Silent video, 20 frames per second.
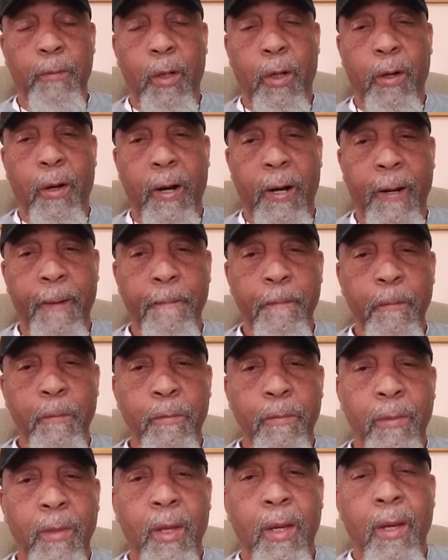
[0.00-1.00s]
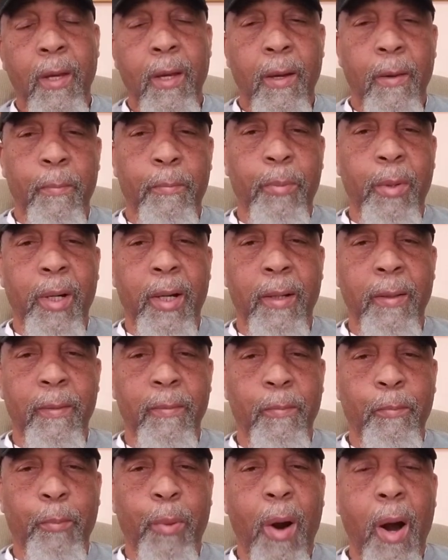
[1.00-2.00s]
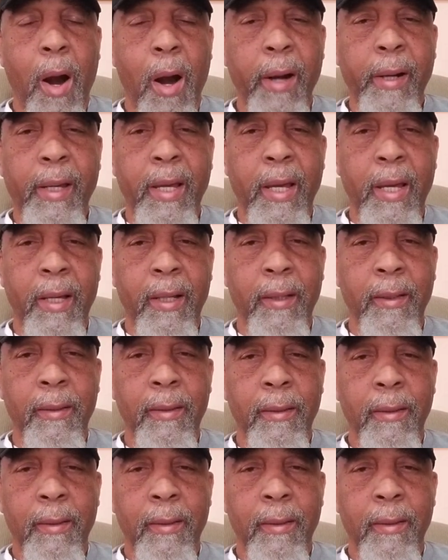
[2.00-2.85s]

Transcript: All right, but parking